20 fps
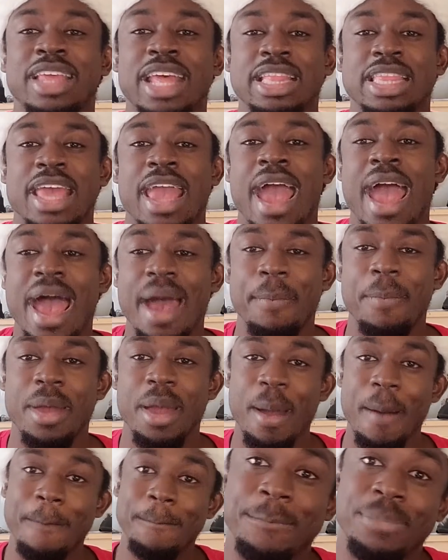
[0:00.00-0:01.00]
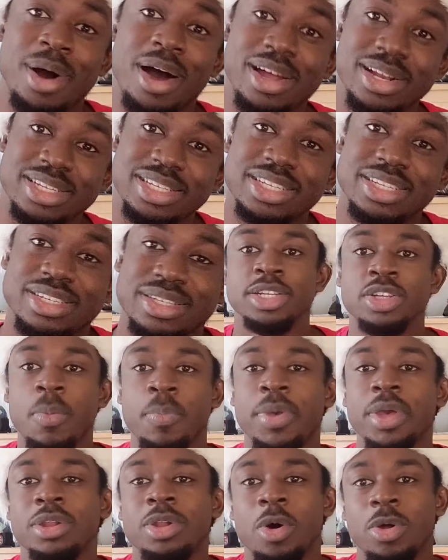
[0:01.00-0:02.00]
to get the app. But to
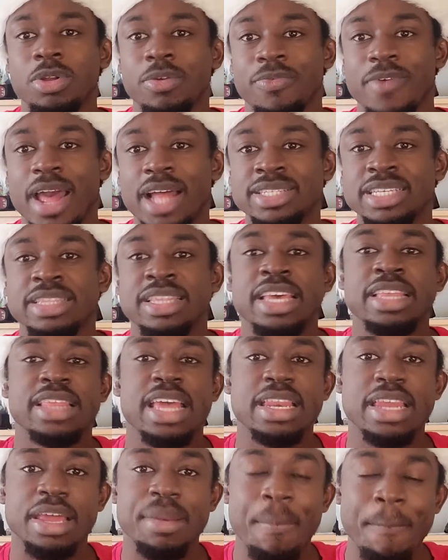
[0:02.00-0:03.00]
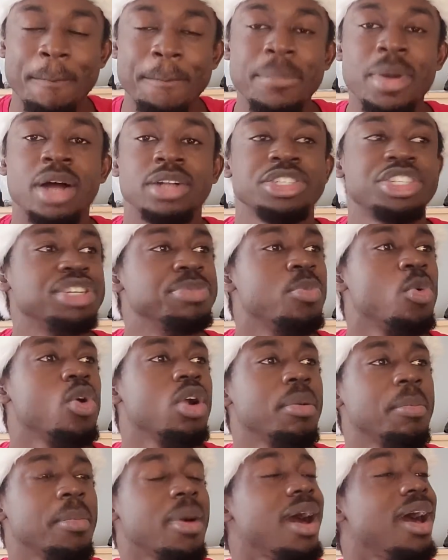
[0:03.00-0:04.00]
appeal to older fans, I think they need much
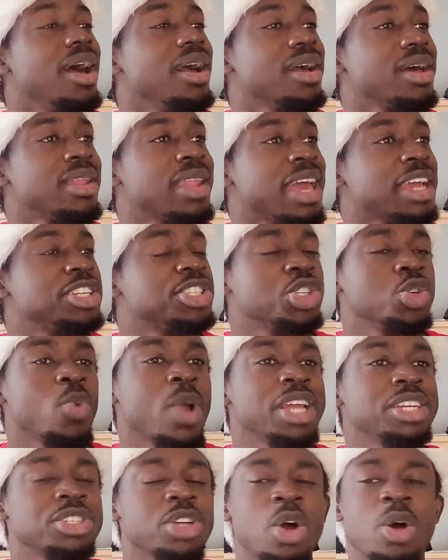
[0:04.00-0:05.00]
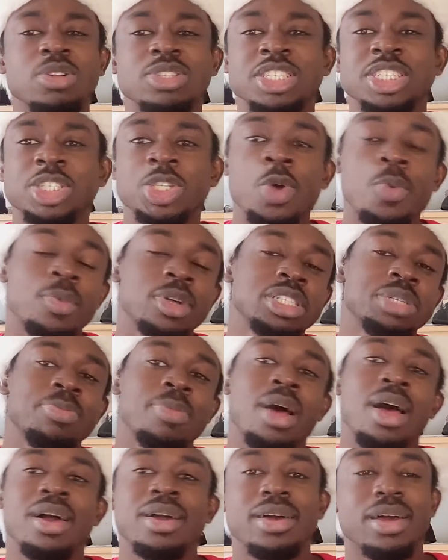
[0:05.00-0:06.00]
more manga. Like, Shueisha owns so much
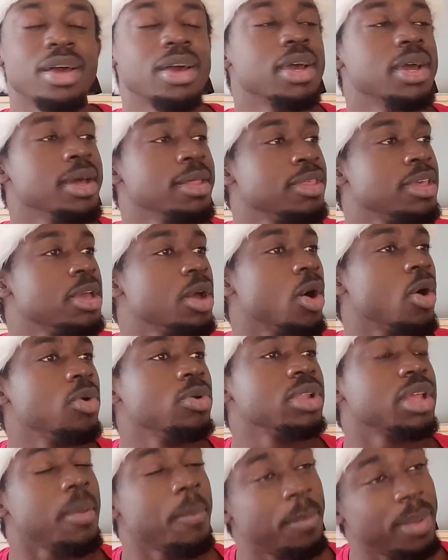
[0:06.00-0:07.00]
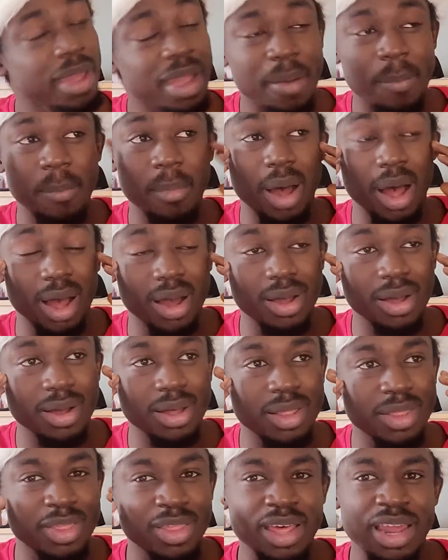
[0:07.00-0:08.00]
manga. The only big
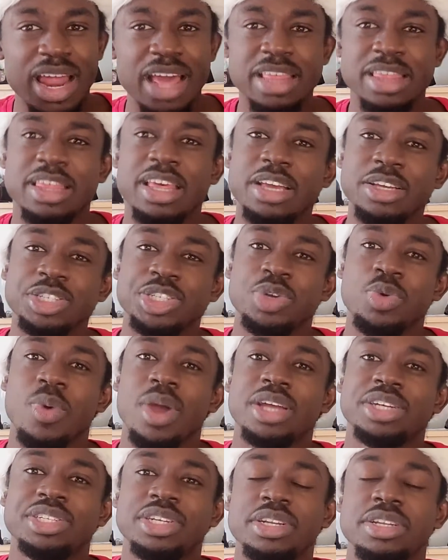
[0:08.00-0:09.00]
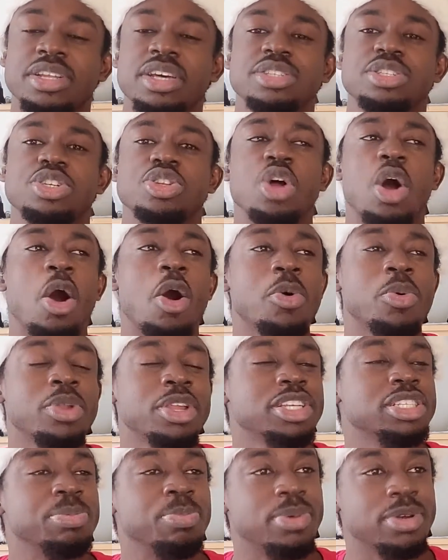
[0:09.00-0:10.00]
manga that I think Shueisha doesn't own
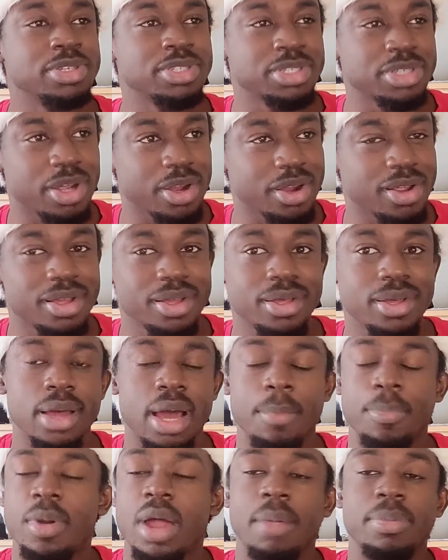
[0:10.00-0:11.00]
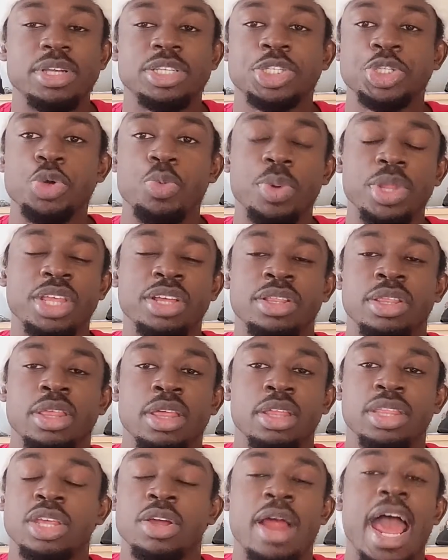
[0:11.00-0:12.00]
is Berserk. I'm probably stupid.
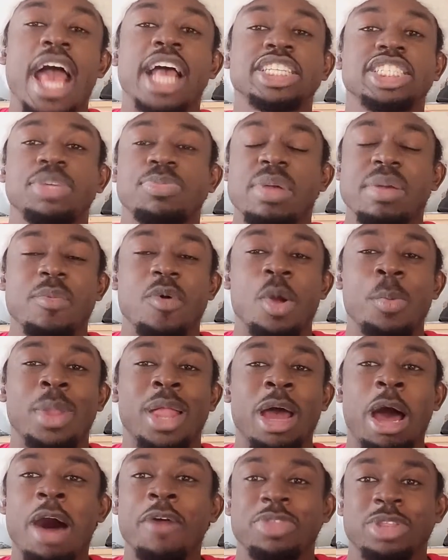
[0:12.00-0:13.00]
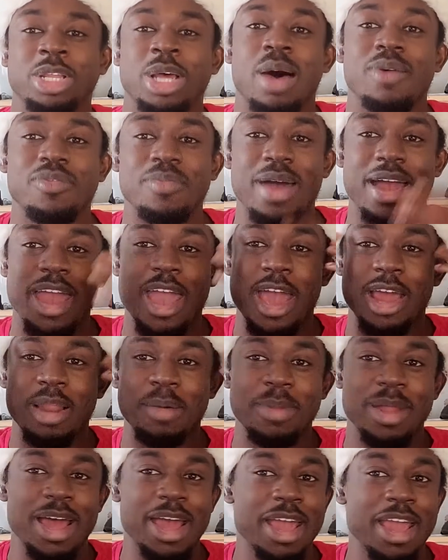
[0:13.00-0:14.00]
There has to be more, but like off the top of my head,
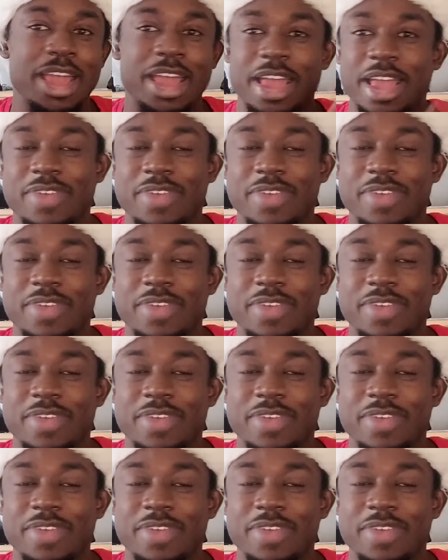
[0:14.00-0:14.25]
I'm like,